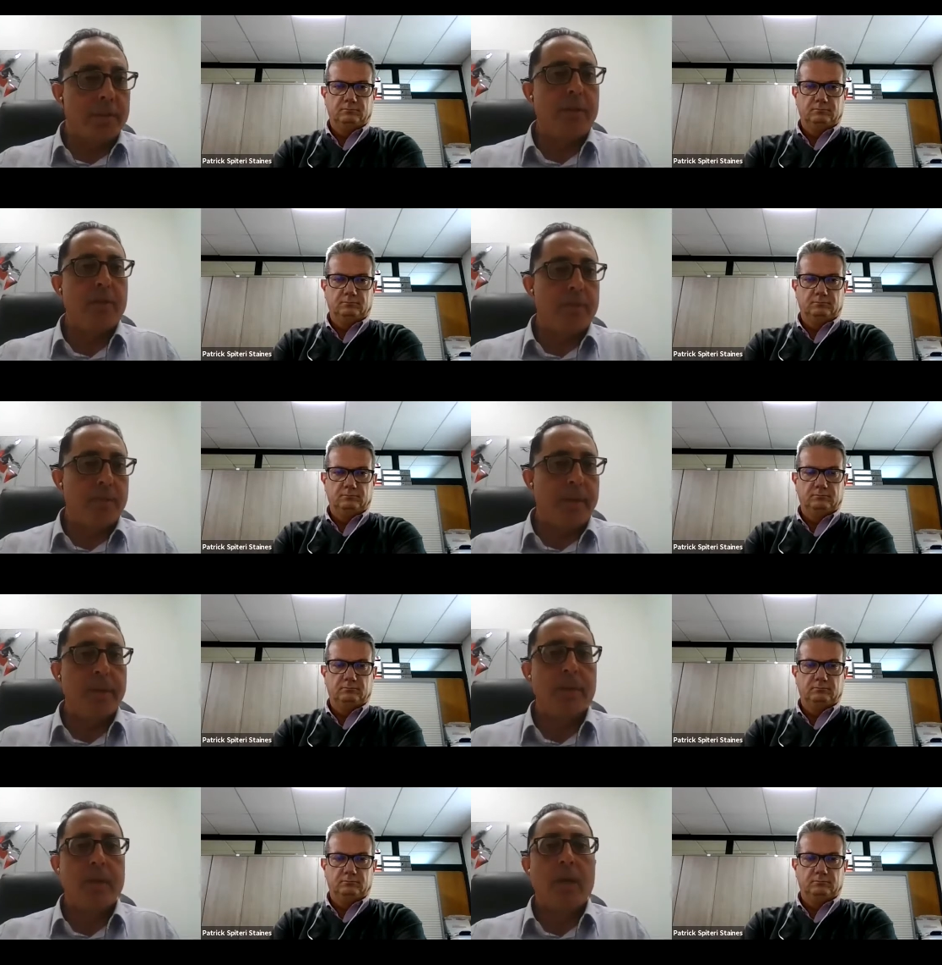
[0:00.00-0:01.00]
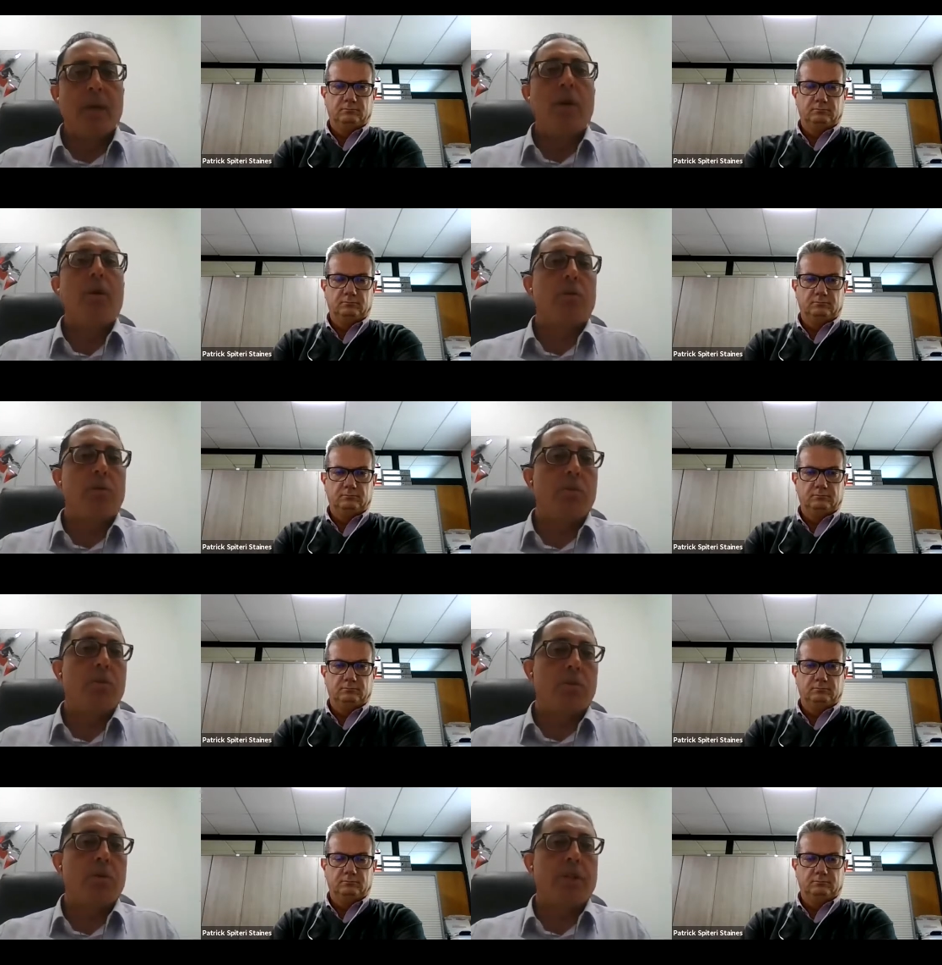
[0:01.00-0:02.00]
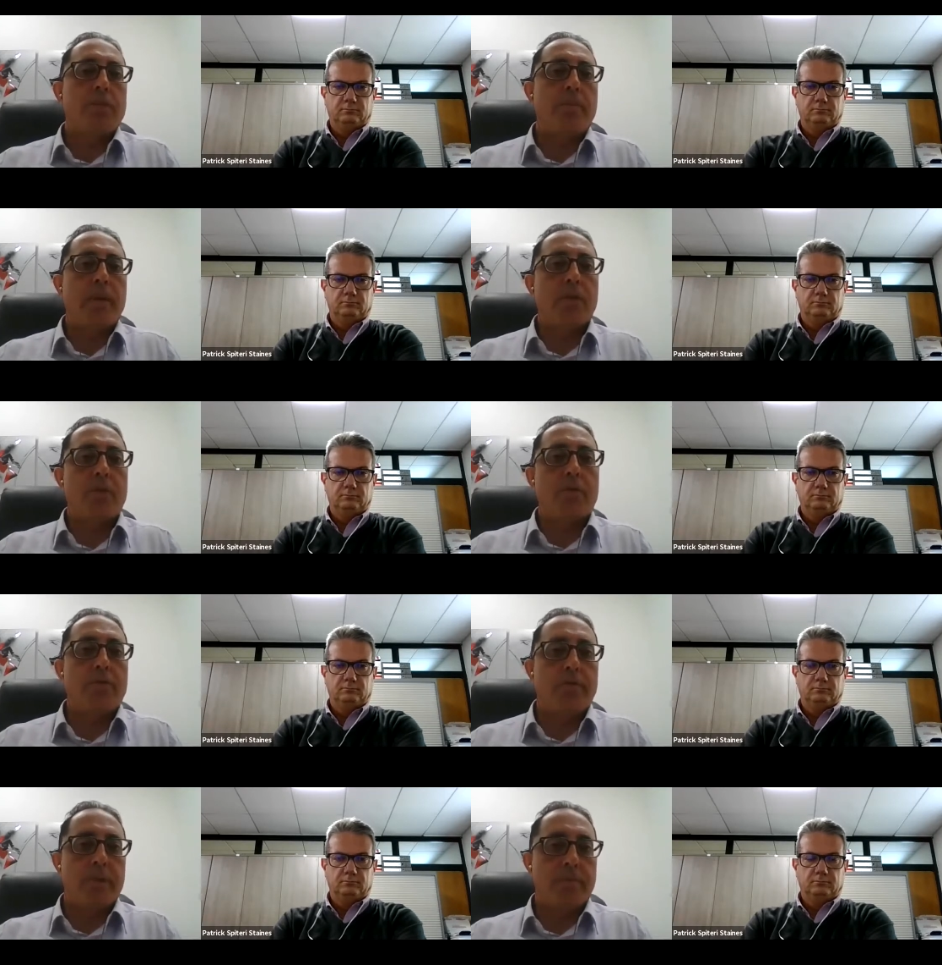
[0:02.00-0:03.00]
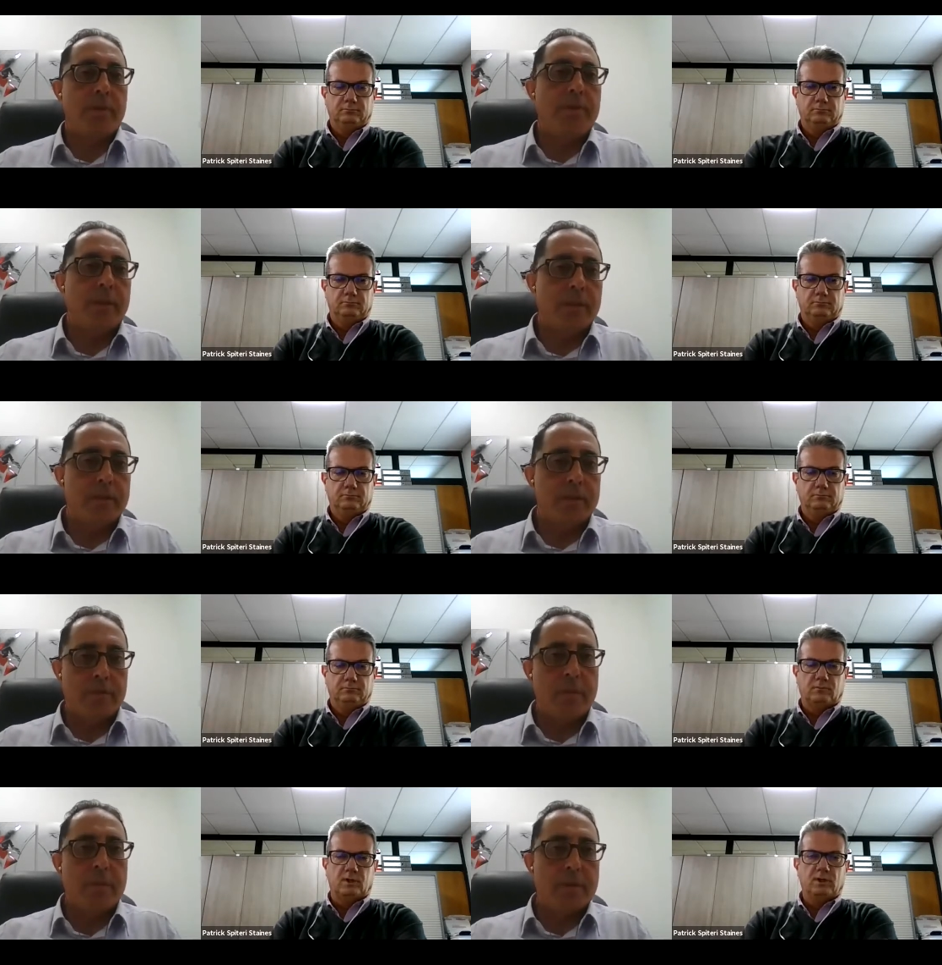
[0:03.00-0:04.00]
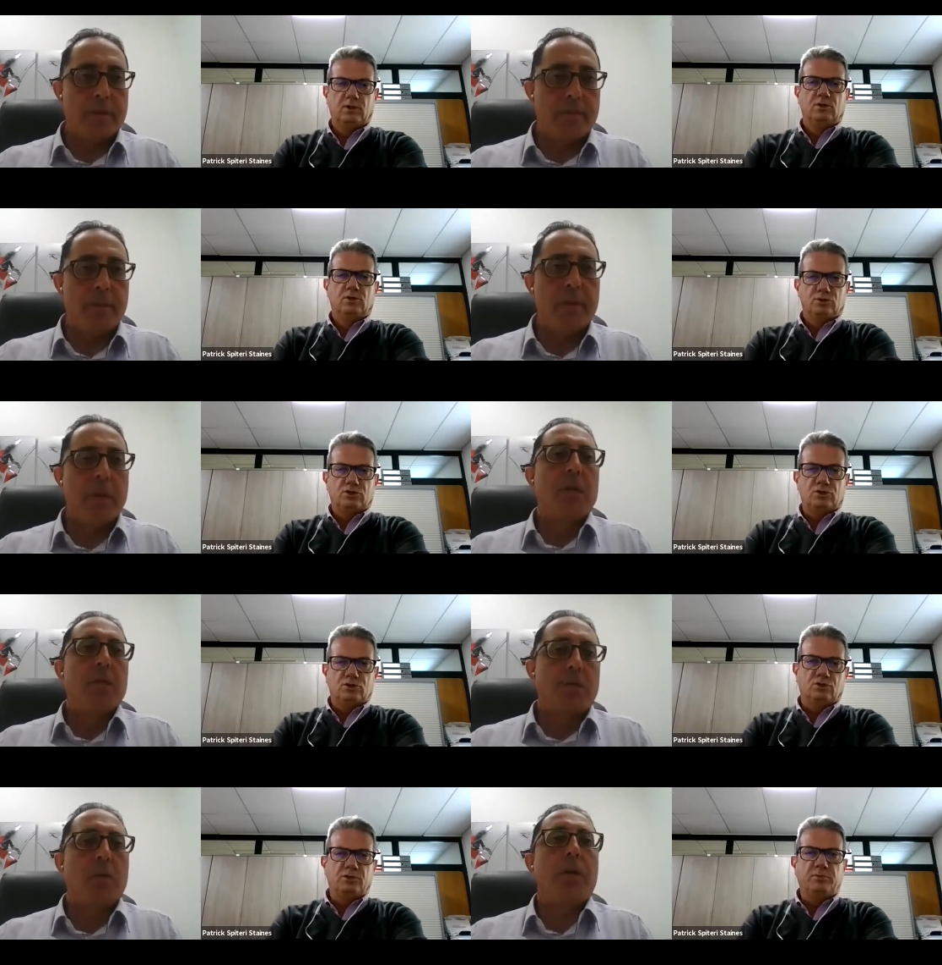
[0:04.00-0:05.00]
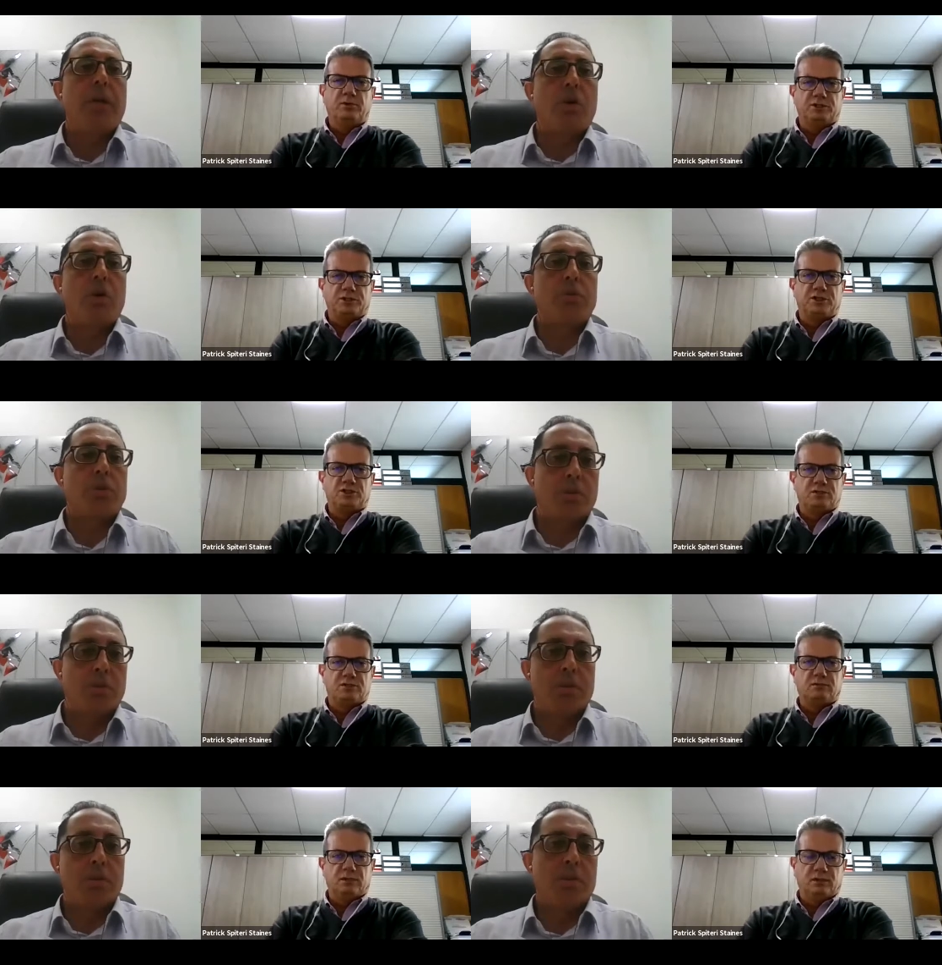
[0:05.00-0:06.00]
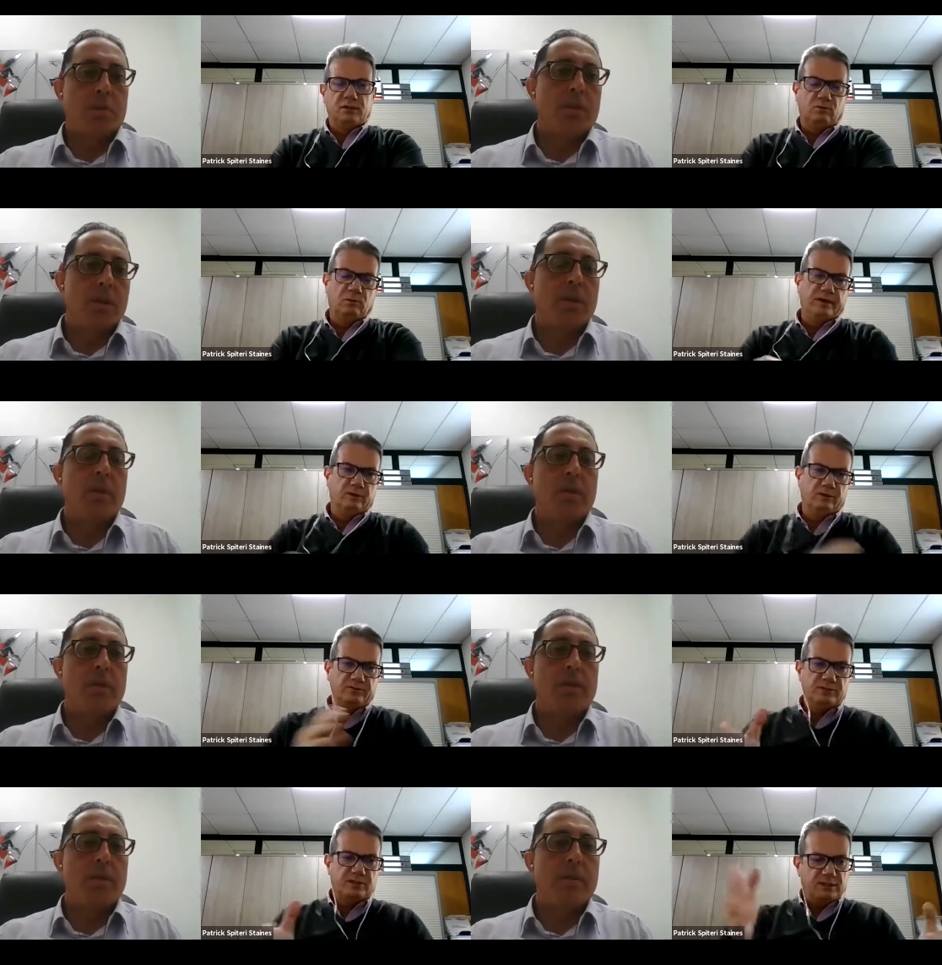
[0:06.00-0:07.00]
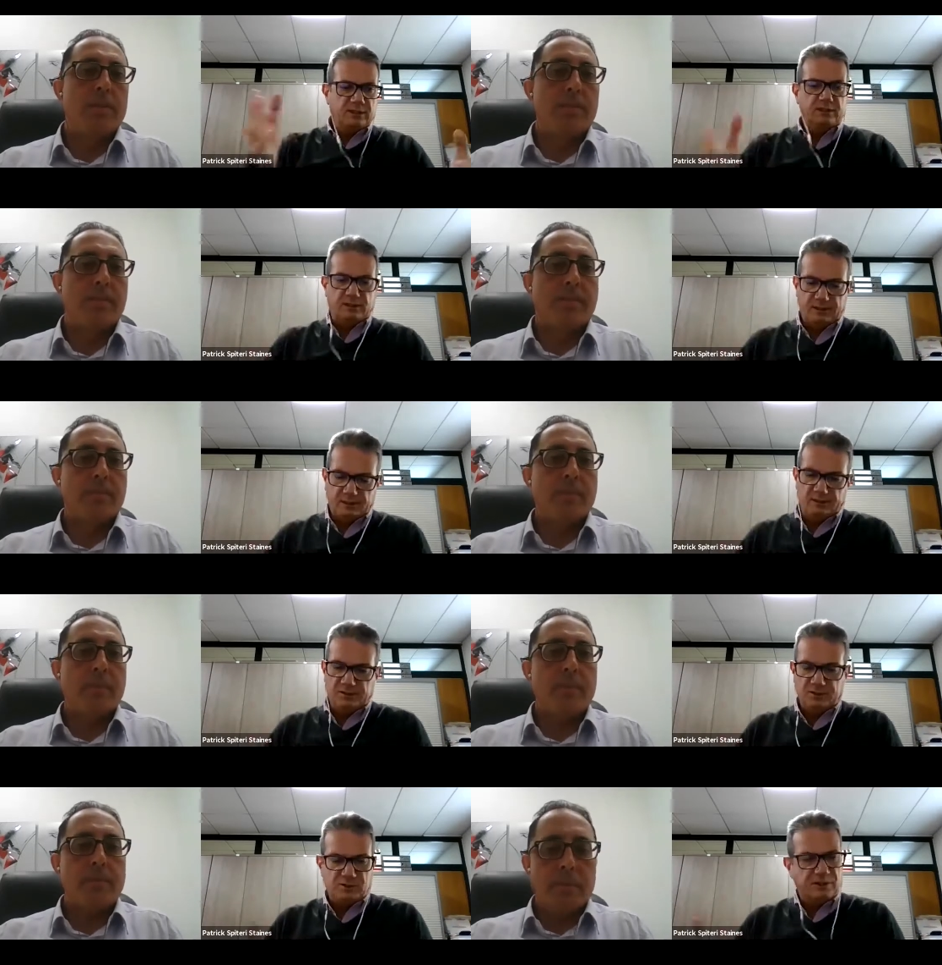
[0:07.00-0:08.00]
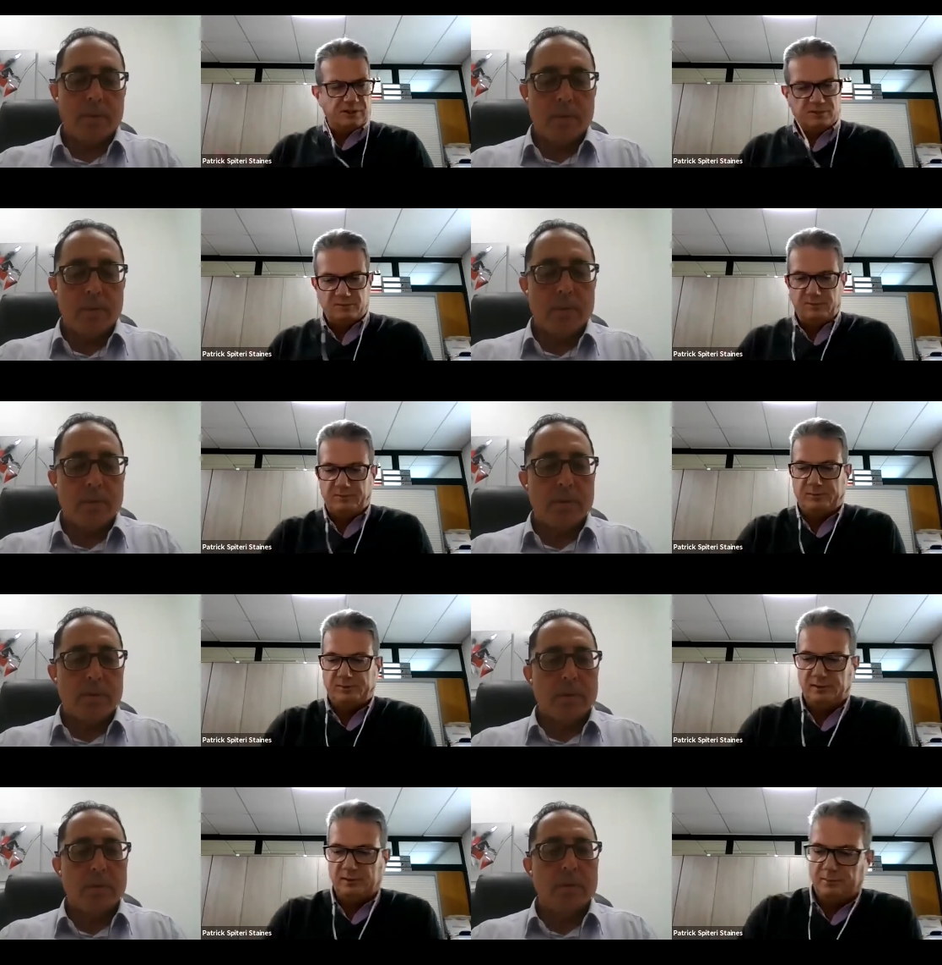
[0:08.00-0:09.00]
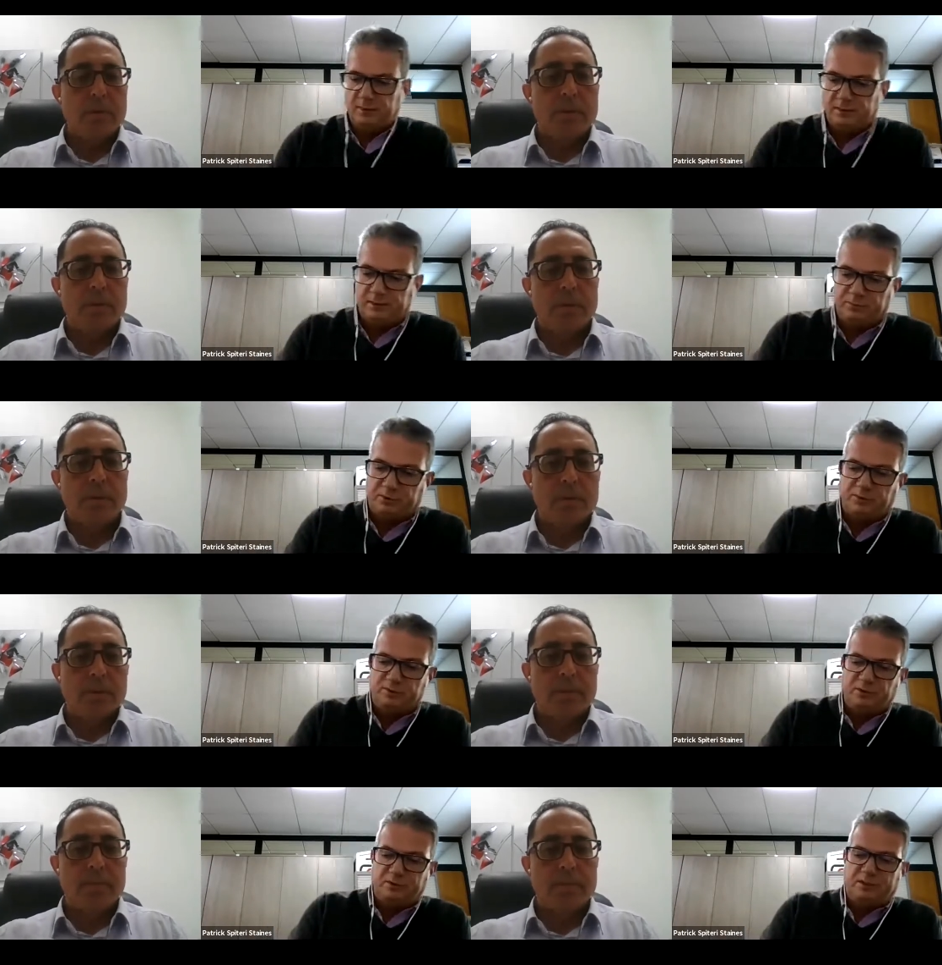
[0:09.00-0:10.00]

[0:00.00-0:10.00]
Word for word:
Speaker 1: center of the bank or to, to his branch of uh, preference of the customer. So, so the branch is
Speaker 2: uh, when obviously uh, the situation um, improves with